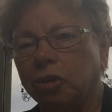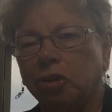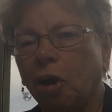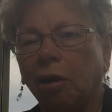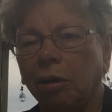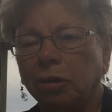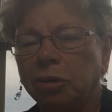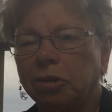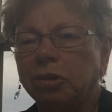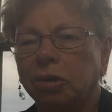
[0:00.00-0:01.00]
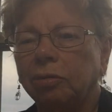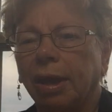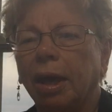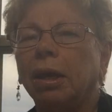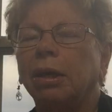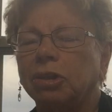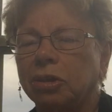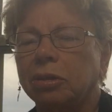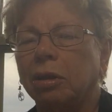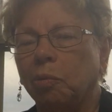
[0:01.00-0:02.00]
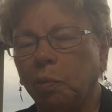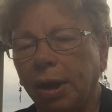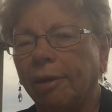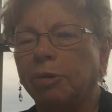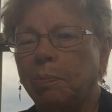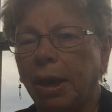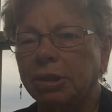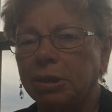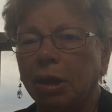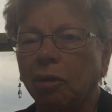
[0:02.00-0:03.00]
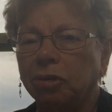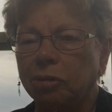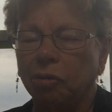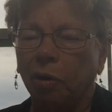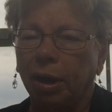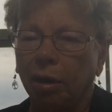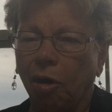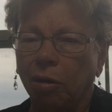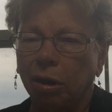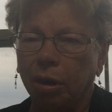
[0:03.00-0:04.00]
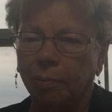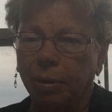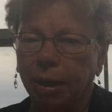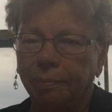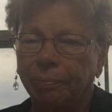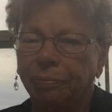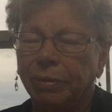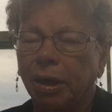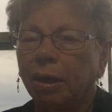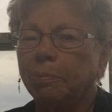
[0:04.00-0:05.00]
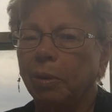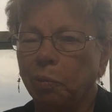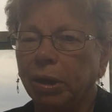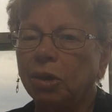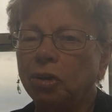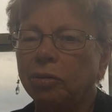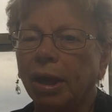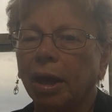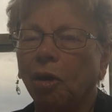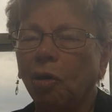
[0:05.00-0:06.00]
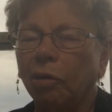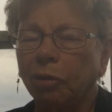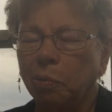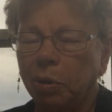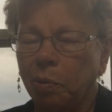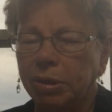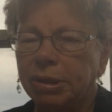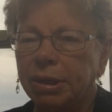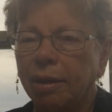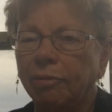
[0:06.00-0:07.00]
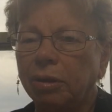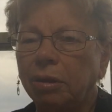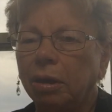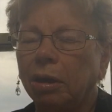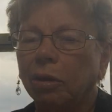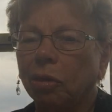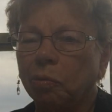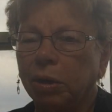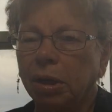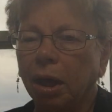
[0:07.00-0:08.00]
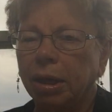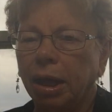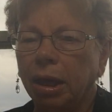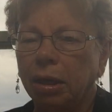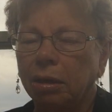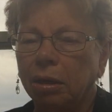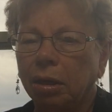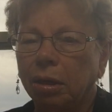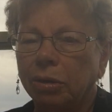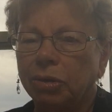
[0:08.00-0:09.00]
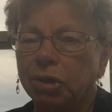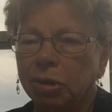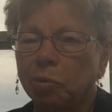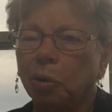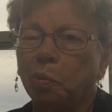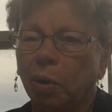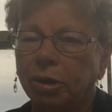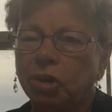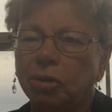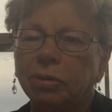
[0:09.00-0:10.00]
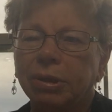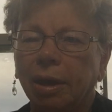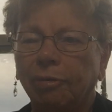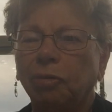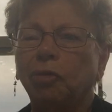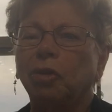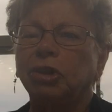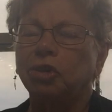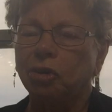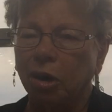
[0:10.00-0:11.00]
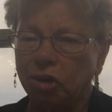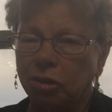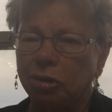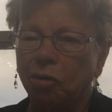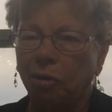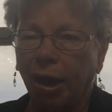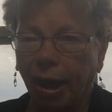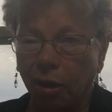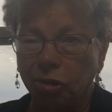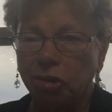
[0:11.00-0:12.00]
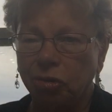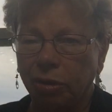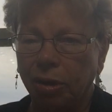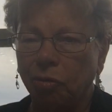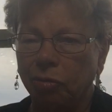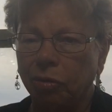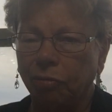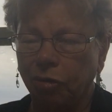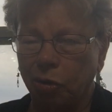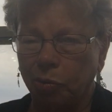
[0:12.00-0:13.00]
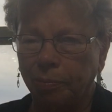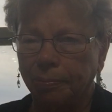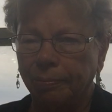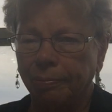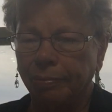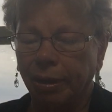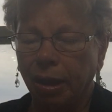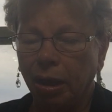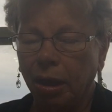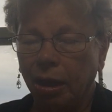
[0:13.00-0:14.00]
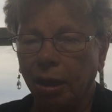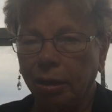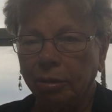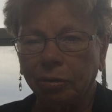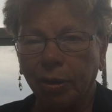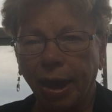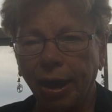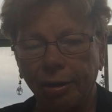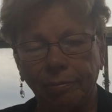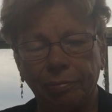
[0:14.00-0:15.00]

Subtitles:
charge to do that. It's that we have to pass that on to the credit card company. But we can do that. Call 317-398-0127 for instructions on how to do that over the phone. Okay,